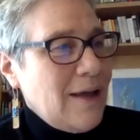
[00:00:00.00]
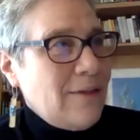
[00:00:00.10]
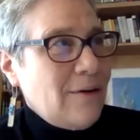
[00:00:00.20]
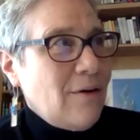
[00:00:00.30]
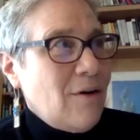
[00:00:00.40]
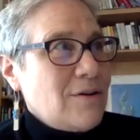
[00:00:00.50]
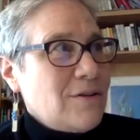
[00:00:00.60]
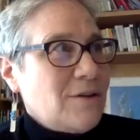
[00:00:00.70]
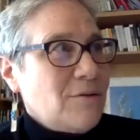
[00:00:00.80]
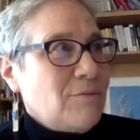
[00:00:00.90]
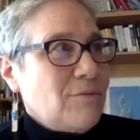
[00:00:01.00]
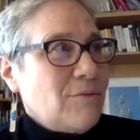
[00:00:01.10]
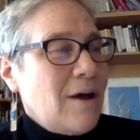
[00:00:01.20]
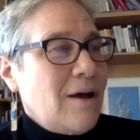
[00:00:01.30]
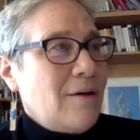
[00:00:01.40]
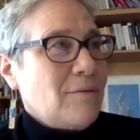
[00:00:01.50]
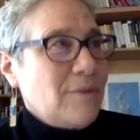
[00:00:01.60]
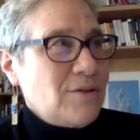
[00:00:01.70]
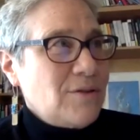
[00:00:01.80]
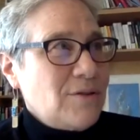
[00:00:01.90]
and there are also uh,
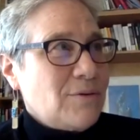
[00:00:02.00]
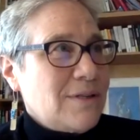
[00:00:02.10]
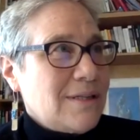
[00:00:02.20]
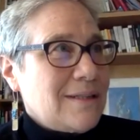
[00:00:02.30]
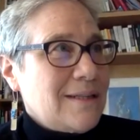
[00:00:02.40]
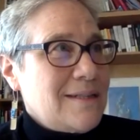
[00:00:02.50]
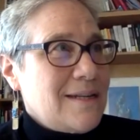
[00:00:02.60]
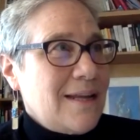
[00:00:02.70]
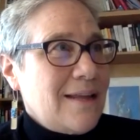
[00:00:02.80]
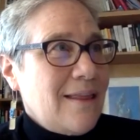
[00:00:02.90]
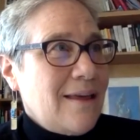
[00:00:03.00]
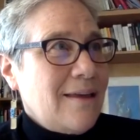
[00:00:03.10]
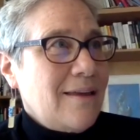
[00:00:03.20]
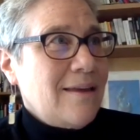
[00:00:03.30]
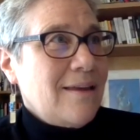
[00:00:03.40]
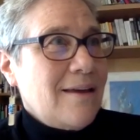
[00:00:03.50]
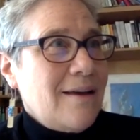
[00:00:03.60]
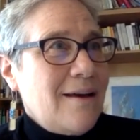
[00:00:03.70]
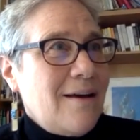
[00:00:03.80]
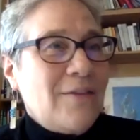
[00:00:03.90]
resources listed in the
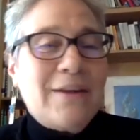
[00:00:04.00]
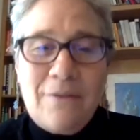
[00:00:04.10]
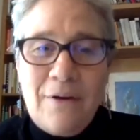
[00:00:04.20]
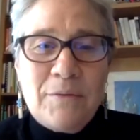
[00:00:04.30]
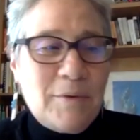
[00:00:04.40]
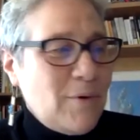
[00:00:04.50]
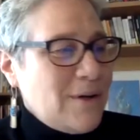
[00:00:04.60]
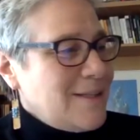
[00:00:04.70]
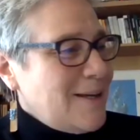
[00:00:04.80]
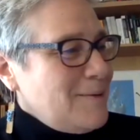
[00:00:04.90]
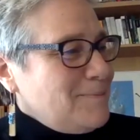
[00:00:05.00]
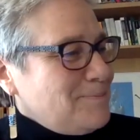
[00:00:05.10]
uh, on the on the WordPress site.